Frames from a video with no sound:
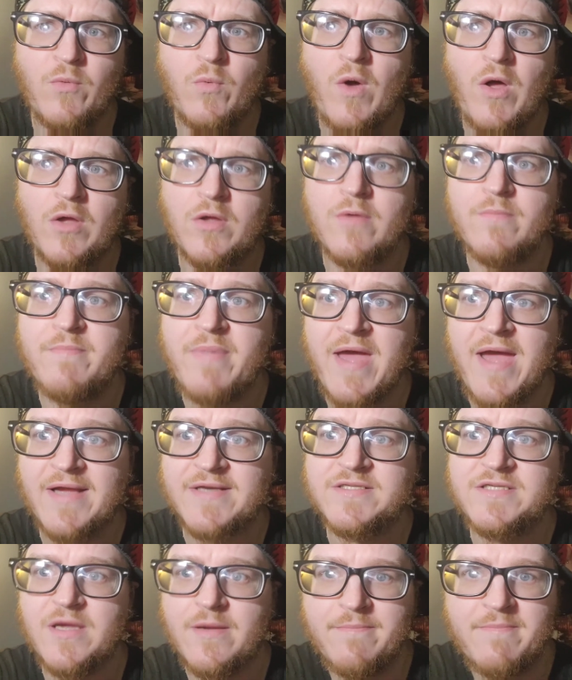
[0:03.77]
welcome
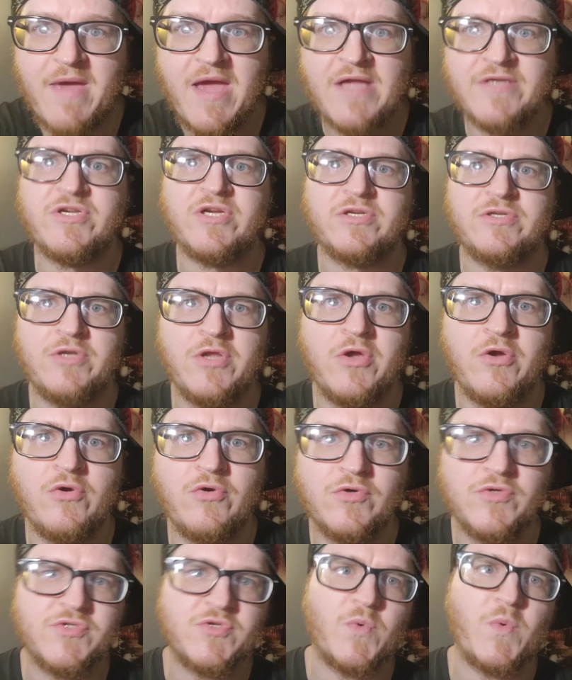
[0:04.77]
back to Magic
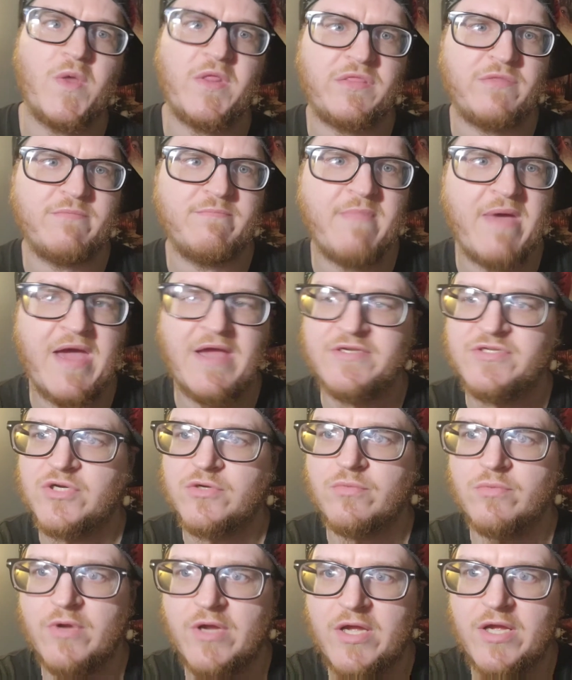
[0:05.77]
News with
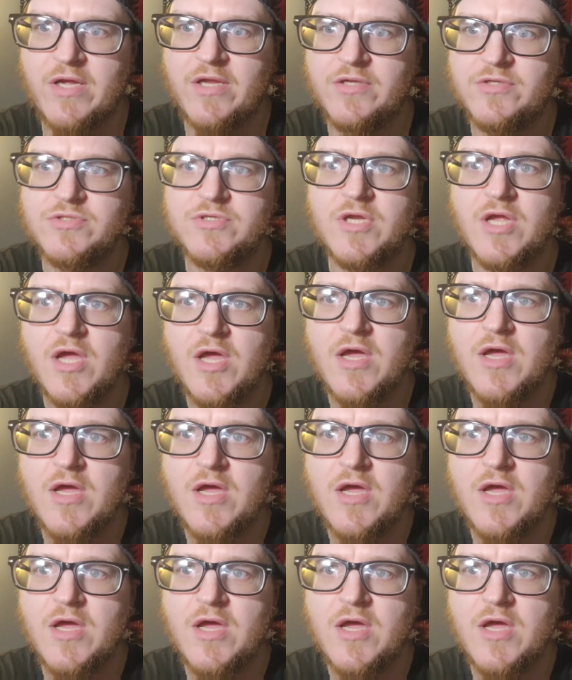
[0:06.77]
Magic Ridge.